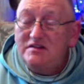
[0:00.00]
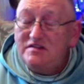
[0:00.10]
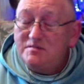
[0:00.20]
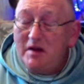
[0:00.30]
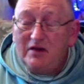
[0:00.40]

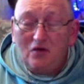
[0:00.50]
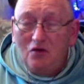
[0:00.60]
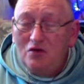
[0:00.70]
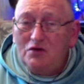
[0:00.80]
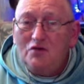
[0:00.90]
despite
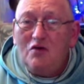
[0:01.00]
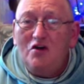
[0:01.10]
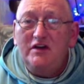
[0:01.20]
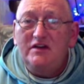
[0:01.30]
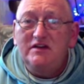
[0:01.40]
all the
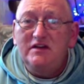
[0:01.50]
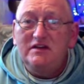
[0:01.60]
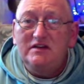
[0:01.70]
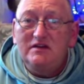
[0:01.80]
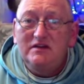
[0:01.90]
wrong he did,
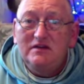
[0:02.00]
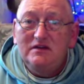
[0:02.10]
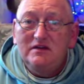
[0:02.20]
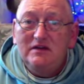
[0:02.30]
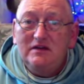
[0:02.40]

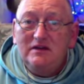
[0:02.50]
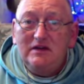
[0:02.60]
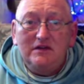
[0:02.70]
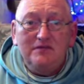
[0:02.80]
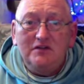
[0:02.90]

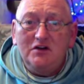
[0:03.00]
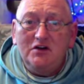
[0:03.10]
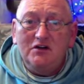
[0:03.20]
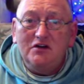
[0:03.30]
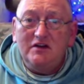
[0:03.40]
even
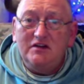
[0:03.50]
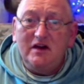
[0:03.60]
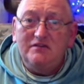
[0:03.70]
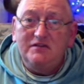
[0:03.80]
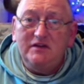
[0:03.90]
Colonel
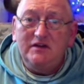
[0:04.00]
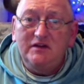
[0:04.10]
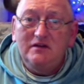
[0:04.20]
Gaddafi,